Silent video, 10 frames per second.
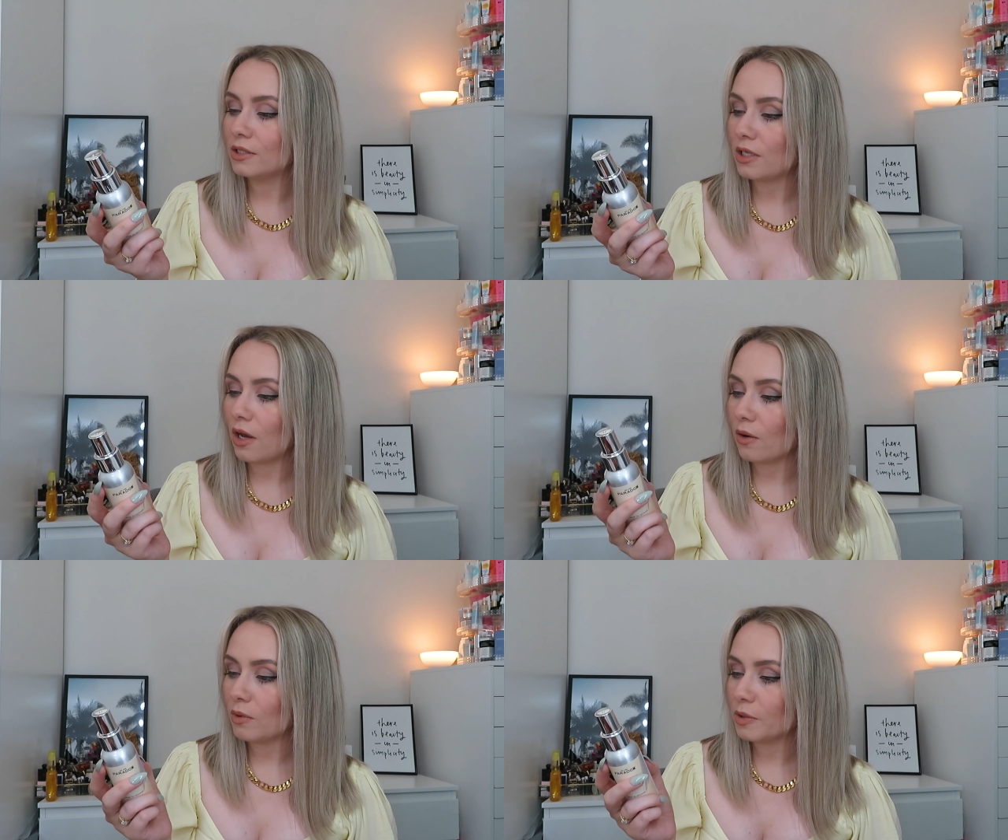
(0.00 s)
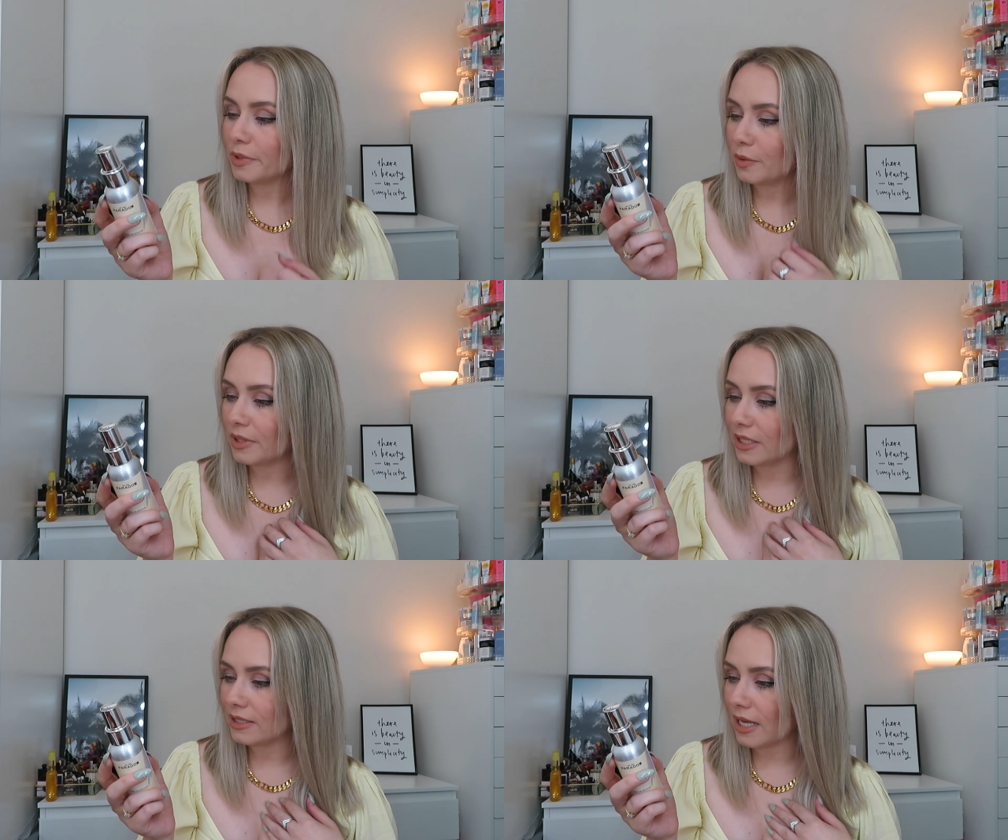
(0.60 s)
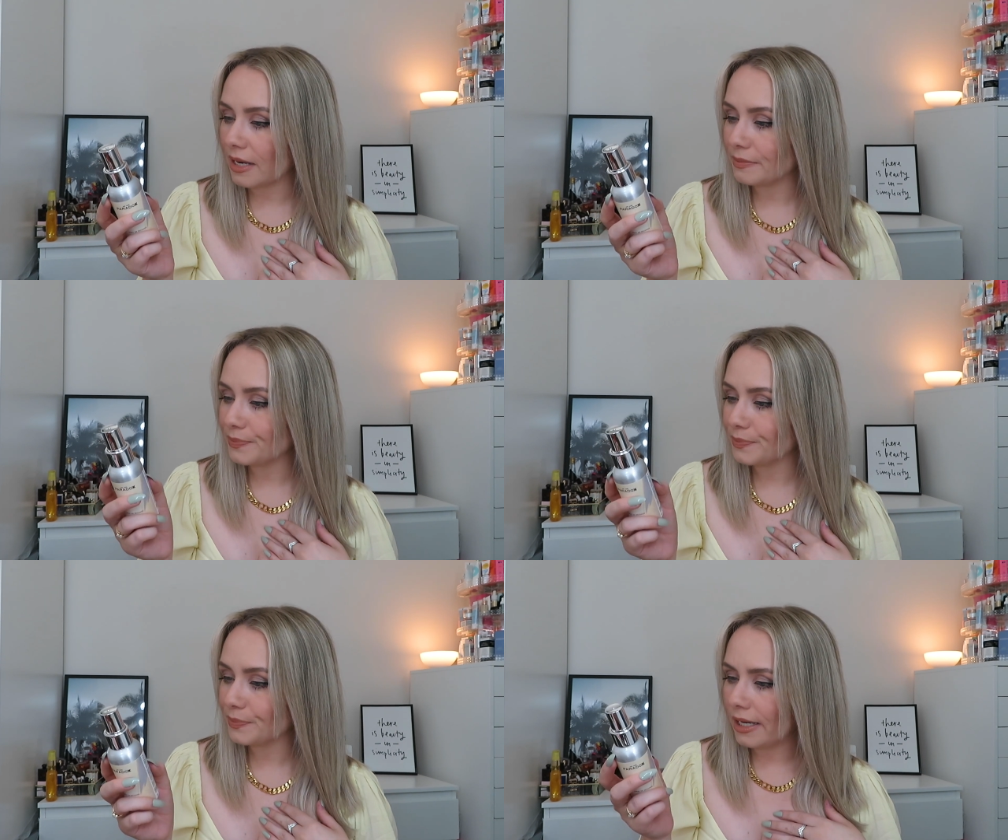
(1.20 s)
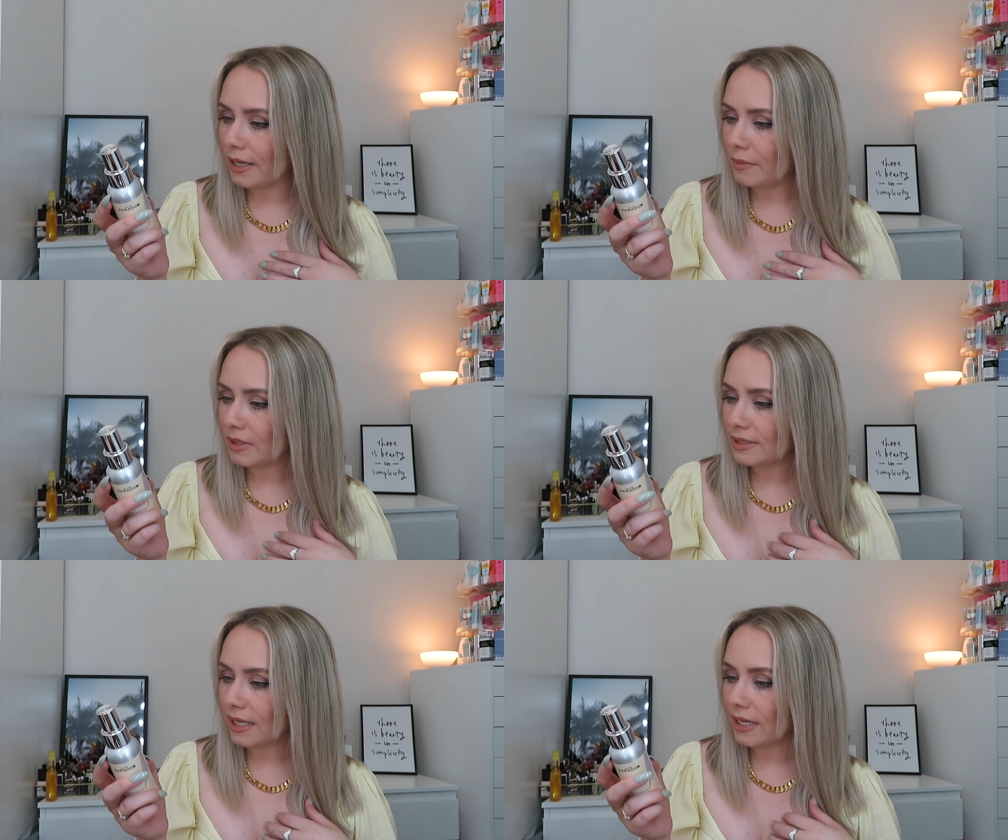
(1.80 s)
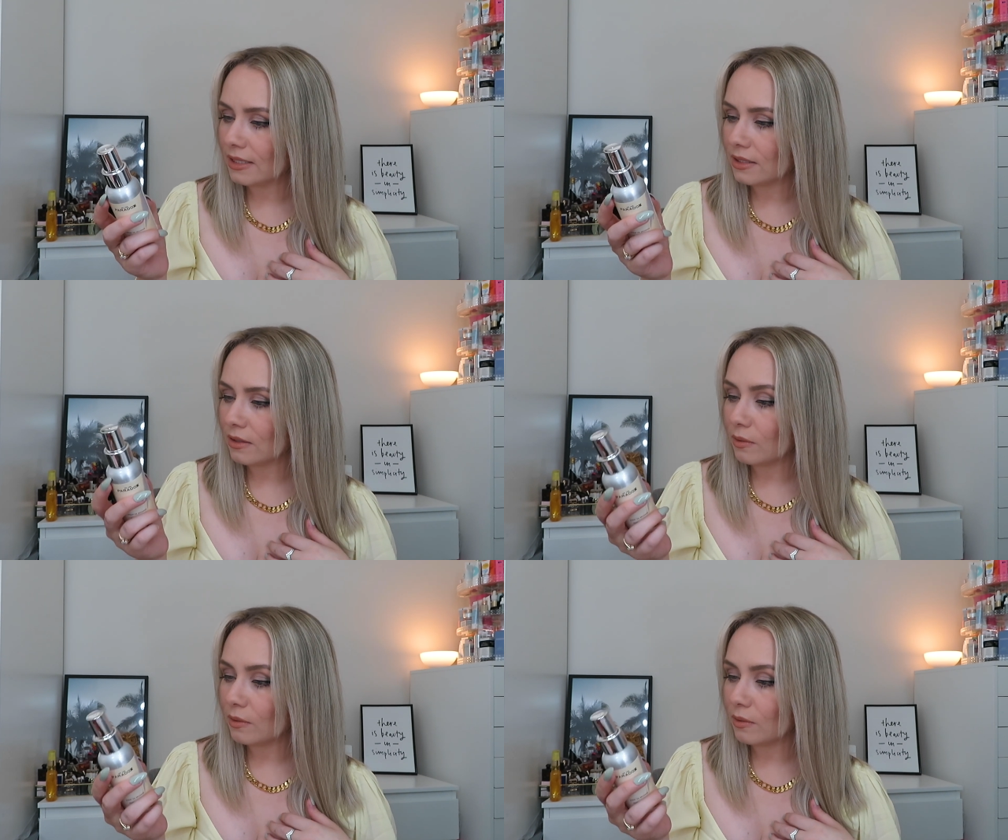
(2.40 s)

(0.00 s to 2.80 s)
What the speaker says: So, what do we do with this then? It says,